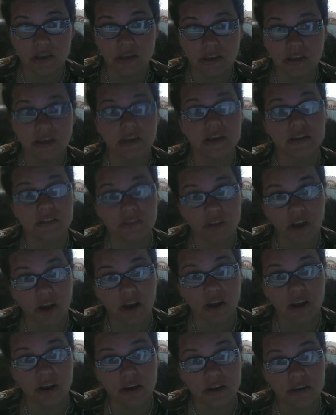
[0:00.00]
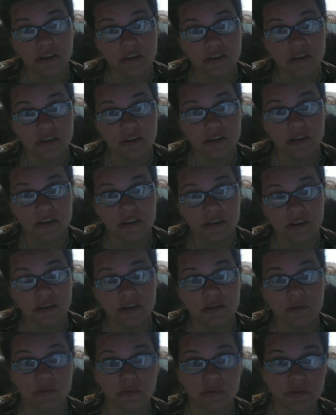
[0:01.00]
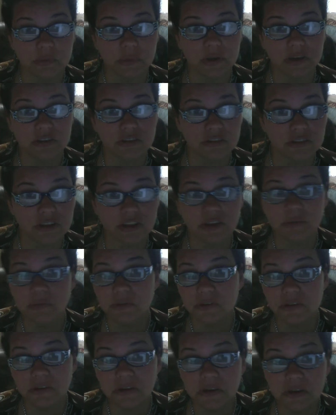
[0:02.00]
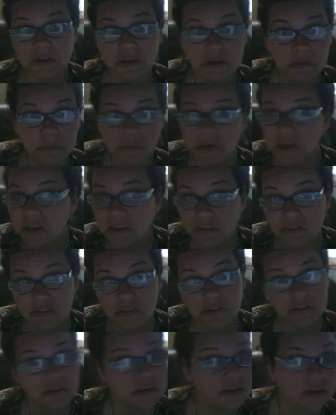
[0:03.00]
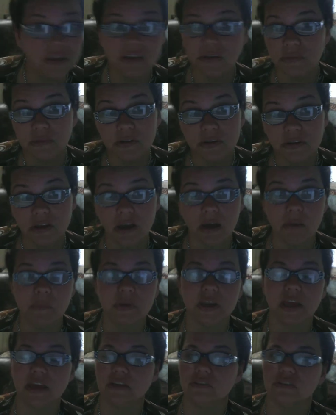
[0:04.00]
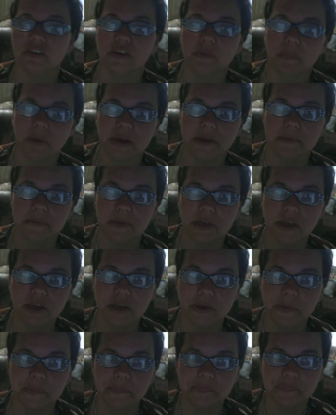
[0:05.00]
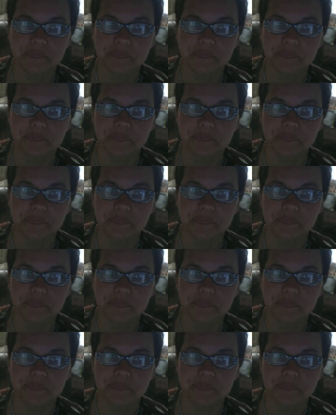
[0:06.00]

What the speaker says: it's hard. Somebody just keeps on coming at you and keeps on coming at you. But, you know,